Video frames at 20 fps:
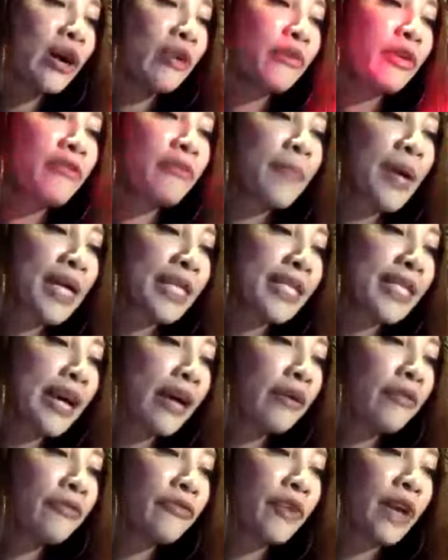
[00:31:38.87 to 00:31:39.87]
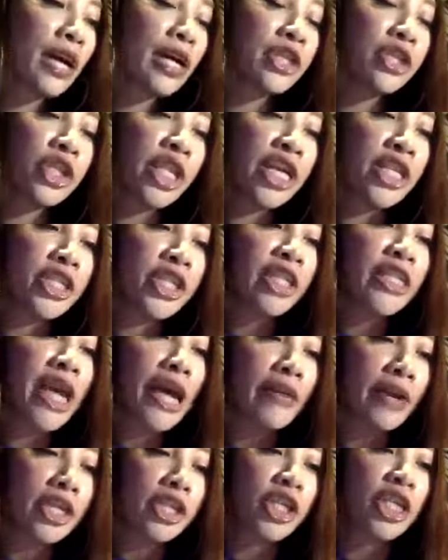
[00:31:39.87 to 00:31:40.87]
With myself uh, changing
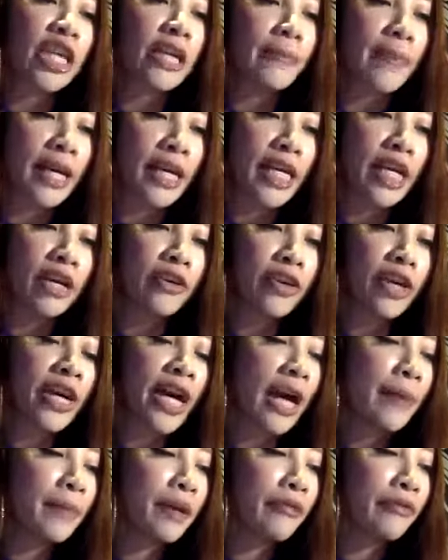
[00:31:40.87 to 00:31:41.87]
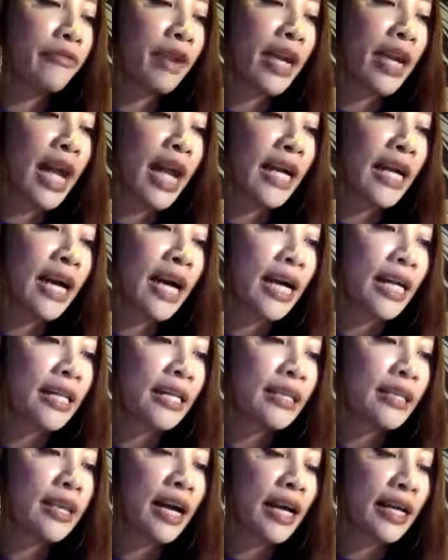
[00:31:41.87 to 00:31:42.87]
direction in my career, I'm afraid I
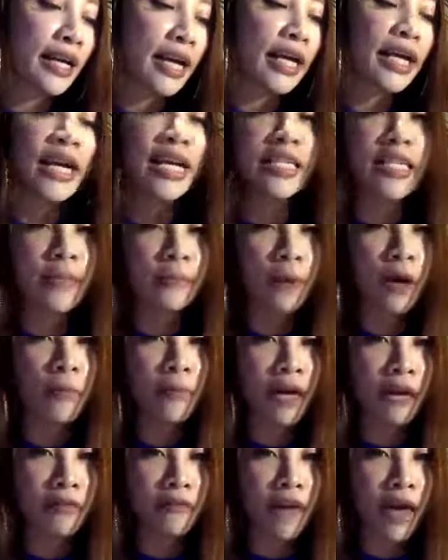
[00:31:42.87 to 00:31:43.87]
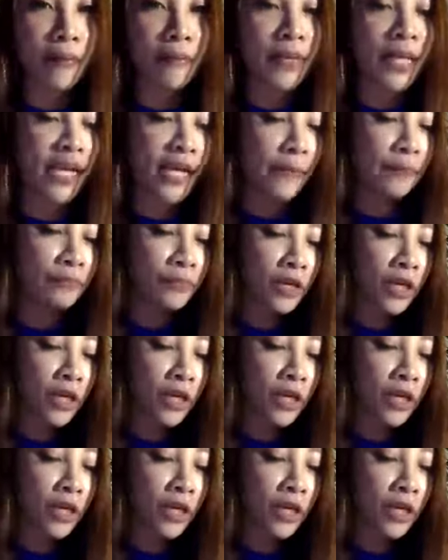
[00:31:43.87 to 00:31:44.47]
can't I, I can't support my family.